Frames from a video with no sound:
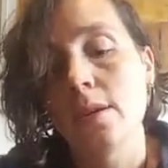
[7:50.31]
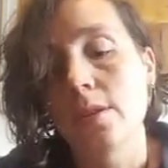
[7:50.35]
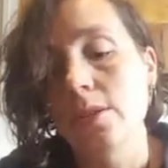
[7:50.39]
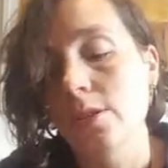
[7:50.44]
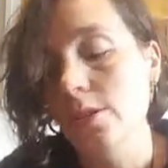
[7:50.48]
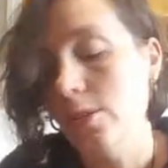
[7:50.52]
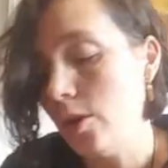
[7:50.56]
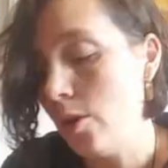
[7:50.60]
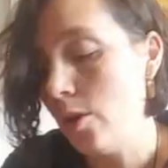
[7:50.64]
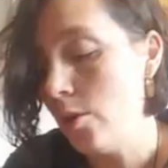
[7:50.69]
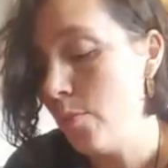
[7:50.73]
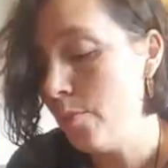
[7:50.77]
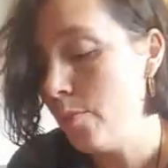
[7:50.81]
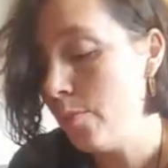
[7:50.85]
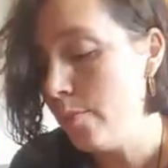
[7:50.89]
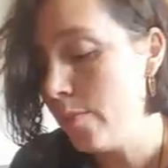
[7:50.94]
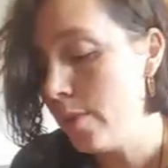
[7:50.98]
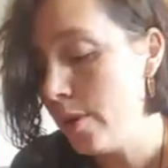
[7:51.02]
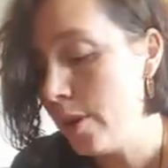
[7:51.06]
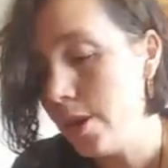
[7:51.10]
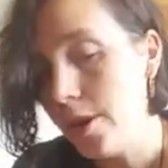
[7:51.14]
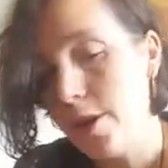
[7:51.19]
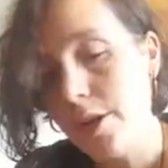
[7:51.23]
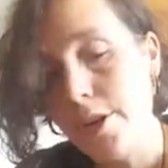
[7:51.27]
So
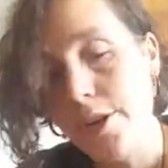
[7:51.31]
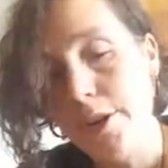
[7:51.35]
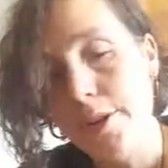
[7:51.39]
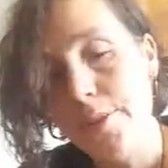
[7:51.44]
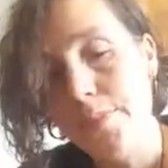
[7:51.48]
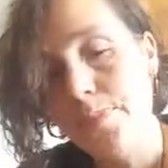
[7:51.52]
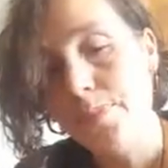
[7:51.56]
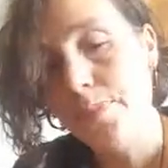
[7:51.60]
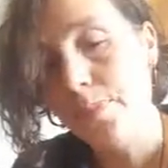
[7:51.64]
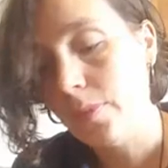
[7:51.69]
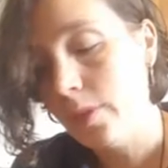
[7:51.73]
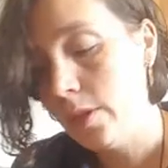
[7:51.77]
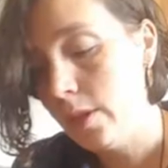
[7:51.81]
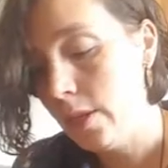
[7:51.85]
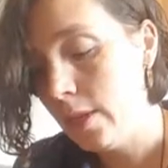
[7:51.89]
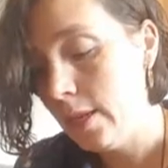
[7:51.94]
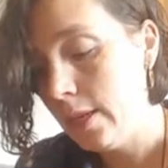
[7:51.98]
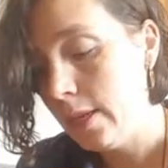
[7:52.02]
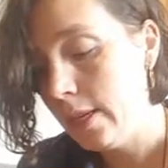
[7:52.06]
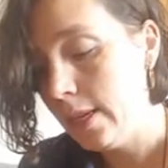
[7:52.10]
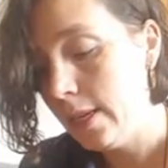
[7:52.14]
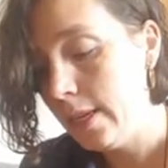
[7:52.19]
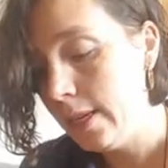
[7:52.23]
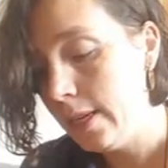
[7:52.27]
myrrh
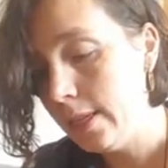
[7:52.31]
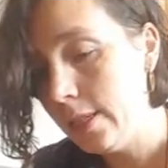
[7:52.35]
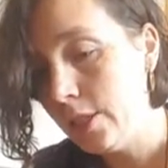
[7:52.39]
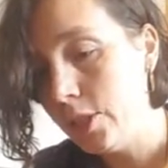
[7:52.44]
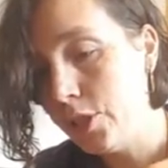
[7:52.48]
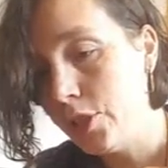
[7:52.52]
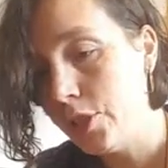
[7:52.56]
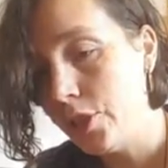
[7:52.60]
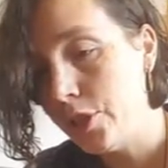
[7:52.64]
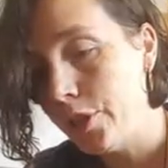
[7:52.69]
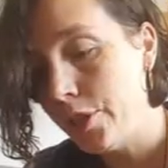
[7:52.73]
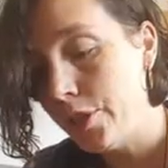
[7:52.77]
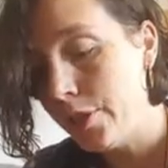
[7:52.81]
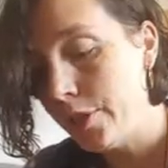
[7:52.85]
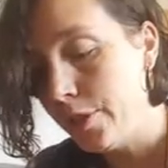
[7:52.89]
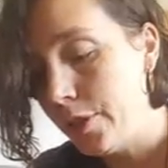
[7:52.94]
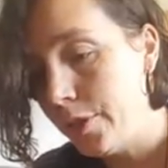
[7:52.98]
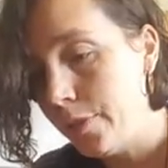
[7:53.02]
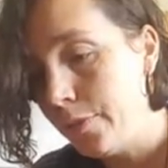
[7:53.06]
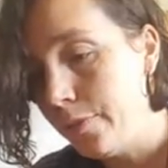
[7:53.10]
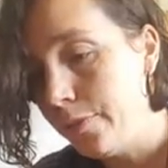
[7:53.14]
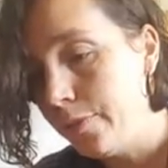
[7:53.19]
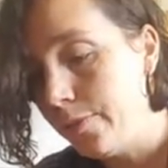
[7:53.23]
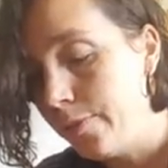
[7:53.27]
is good
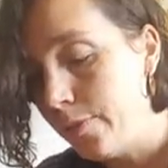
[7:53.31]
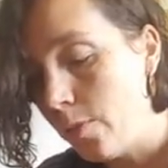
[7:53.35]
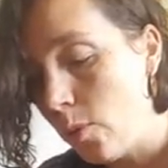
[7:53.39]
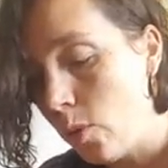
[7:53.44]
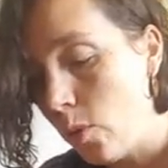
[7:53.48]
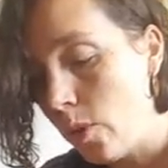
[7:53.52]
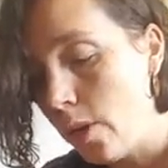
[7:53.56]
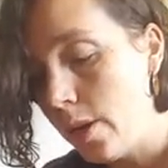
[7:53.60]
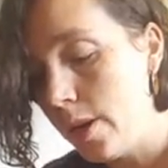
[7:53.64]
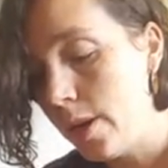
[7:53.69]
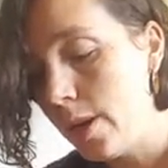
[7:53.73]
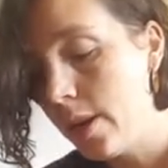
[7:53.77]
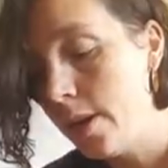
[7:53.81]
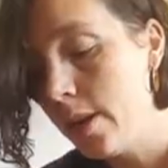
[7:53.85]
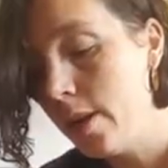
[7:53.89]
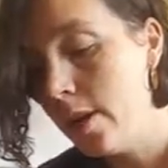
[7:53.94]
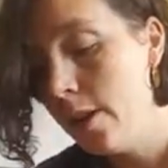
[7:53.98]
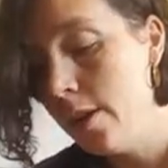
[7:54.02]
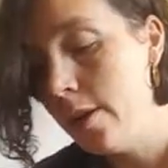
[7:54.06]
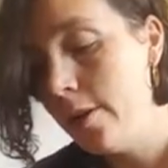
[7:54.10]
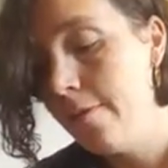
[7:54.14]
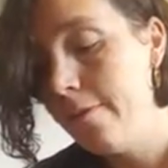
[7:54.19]
for